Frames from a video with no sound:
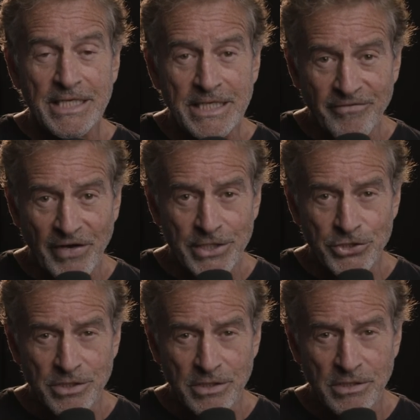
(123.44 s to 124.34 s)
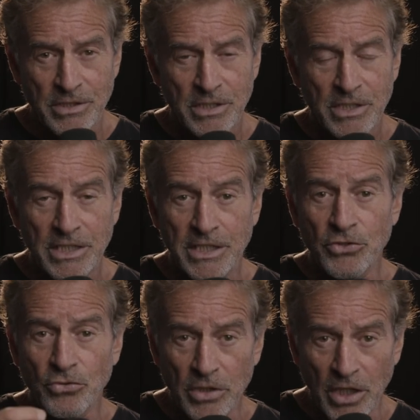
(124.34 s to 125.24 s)
innovation
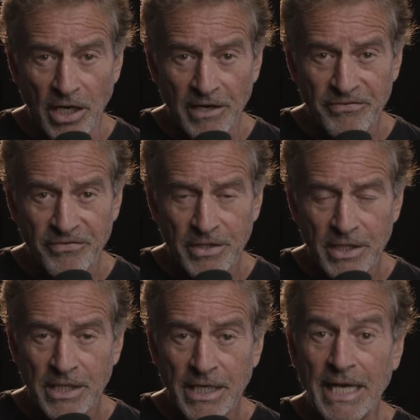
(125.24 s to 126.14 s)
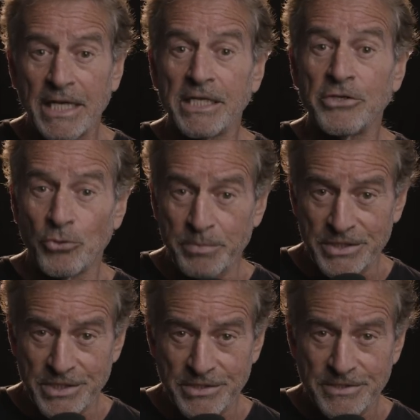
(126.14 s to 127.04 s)
in your life and in your
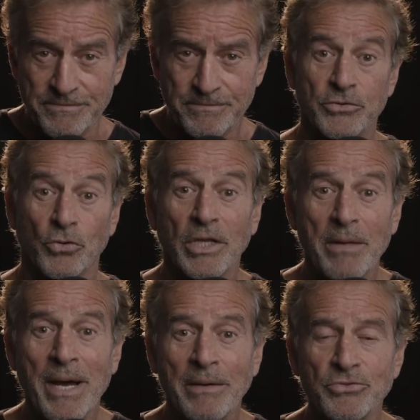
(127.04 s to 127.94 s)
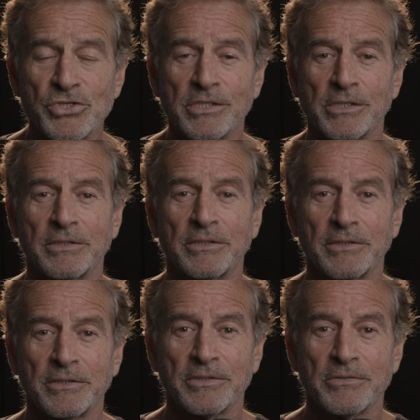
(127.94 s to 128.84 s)
business. So all our mums
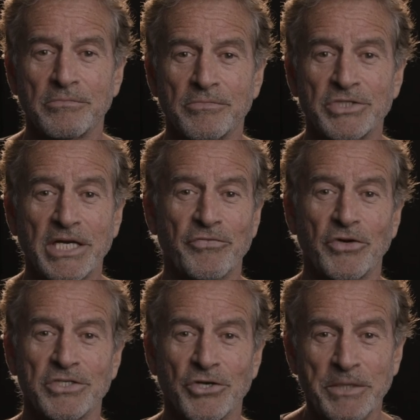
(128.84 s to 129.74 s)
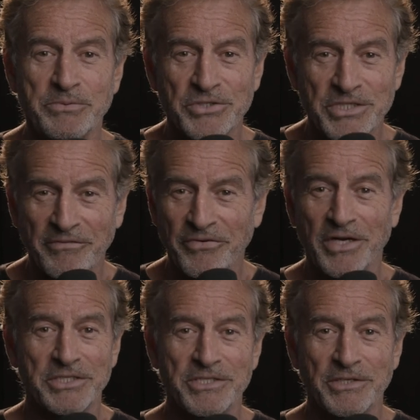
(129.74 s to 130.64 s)
sacrifice heaps and stuff
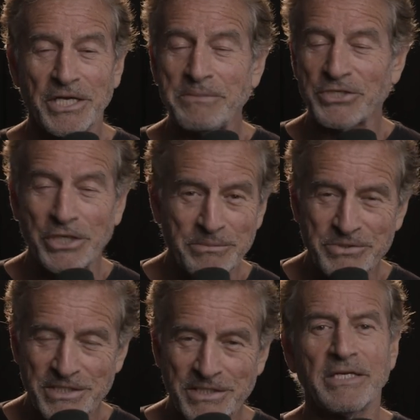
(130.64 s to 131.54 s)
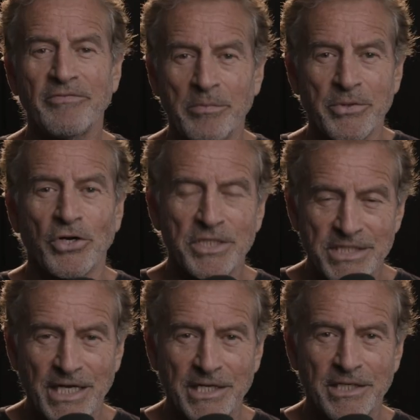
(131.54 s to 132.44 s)
for us, heaps and heaps. Give them a
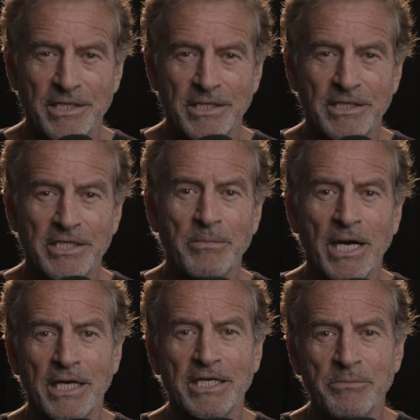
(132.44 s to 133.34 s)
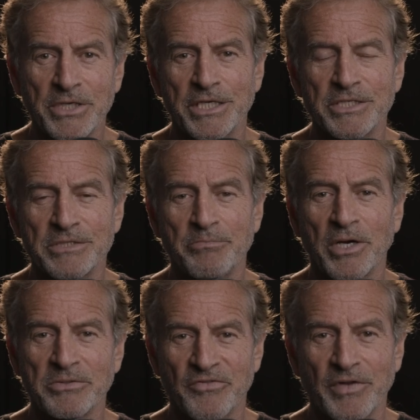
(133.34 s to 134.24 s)
nice day. Give them a hug, give them a kiss,
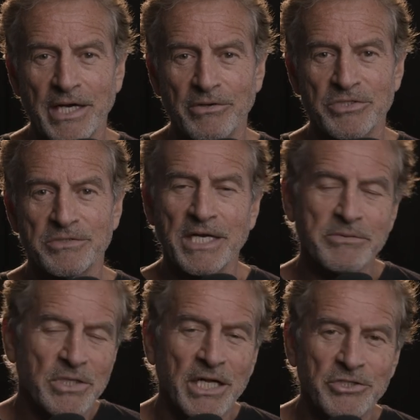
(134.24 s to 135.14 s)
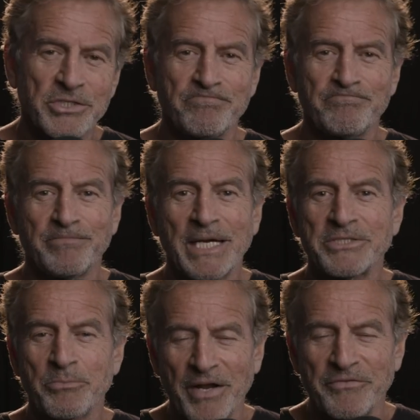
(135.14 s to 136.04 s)
buy them some flowers, take them to lunch,
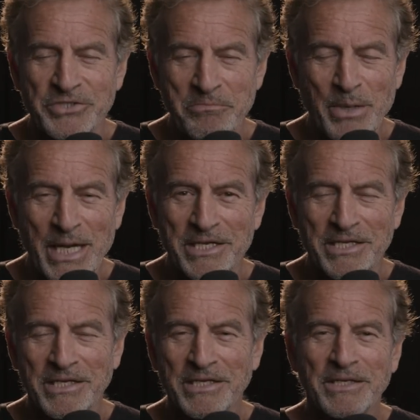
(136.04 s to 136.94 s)
make some breakfast in bed,